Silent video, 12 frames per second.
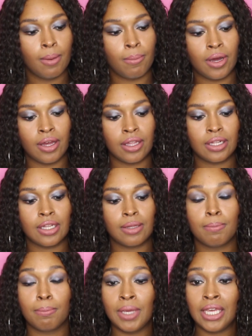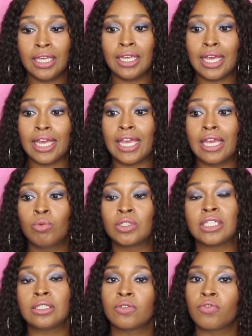But me, it
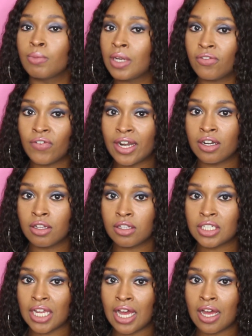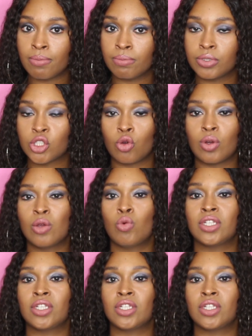was easy for me to find another job, so I